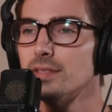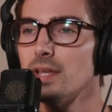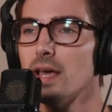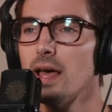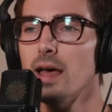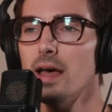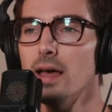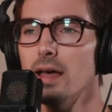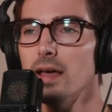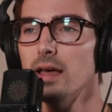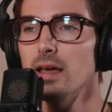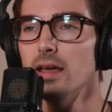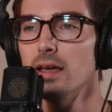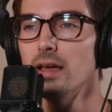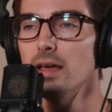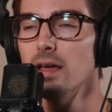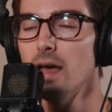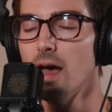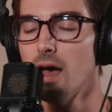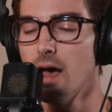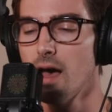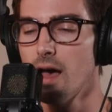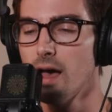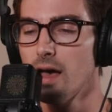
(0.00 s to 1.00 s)

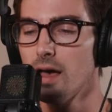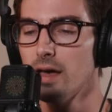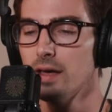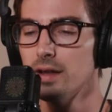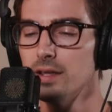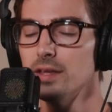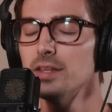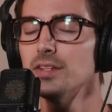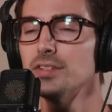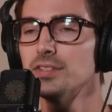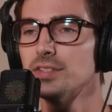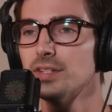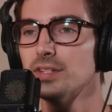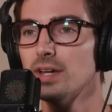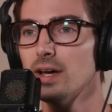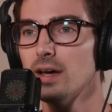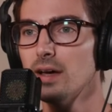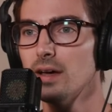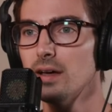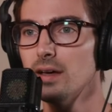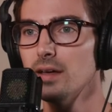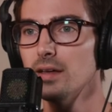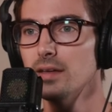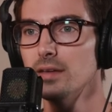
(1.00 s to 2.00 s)
day at a
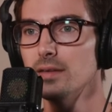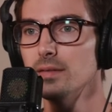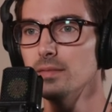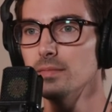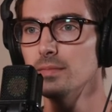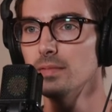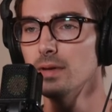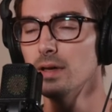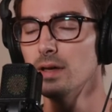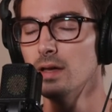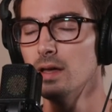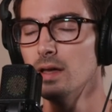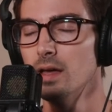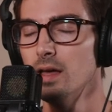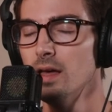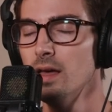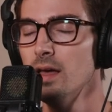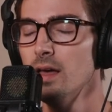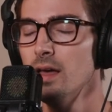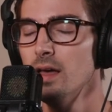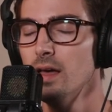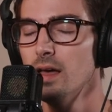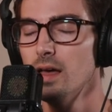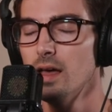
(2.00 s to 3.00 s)
time,
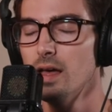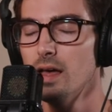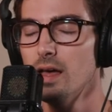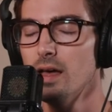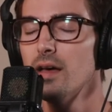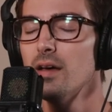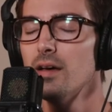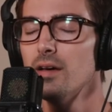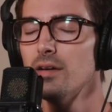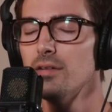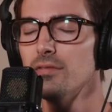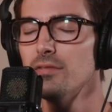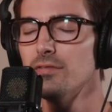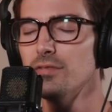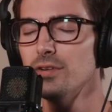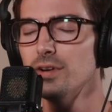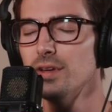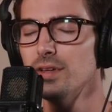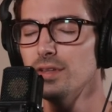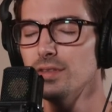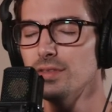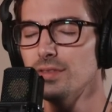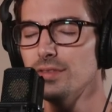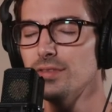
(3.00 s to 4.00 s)

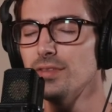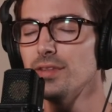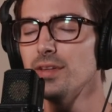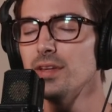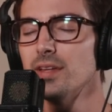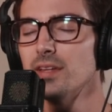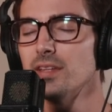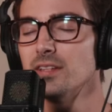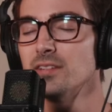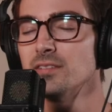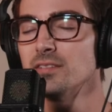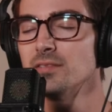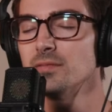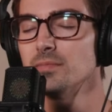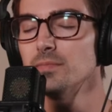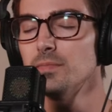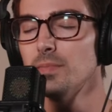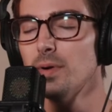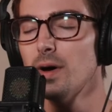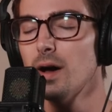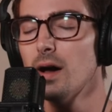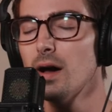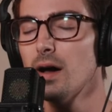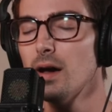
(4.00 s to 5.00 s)
everything
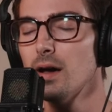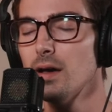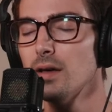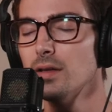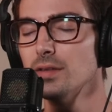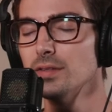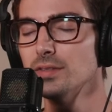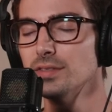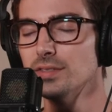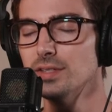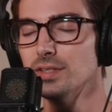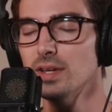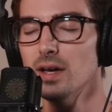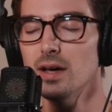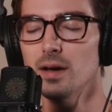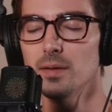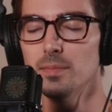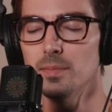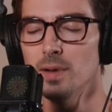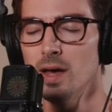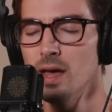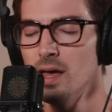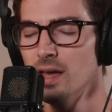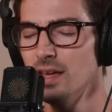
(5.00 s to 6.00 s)
piles
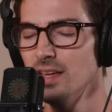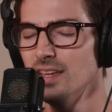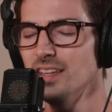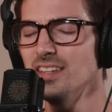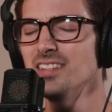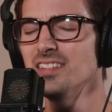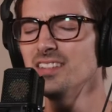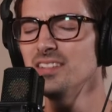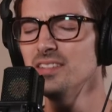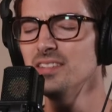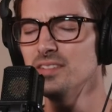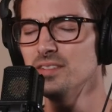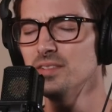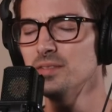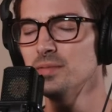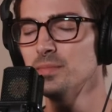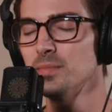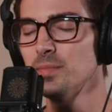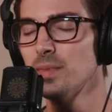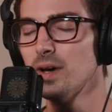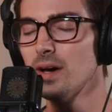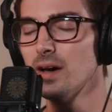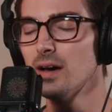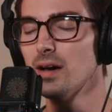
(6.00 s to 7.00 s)
up in your
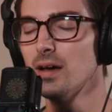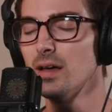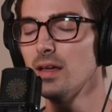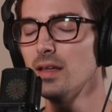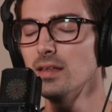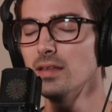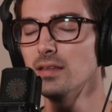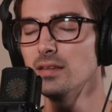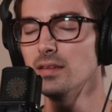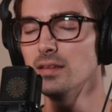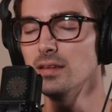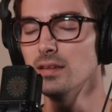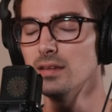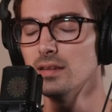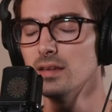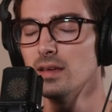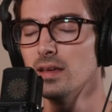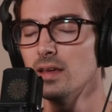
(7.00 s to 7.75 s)
mind,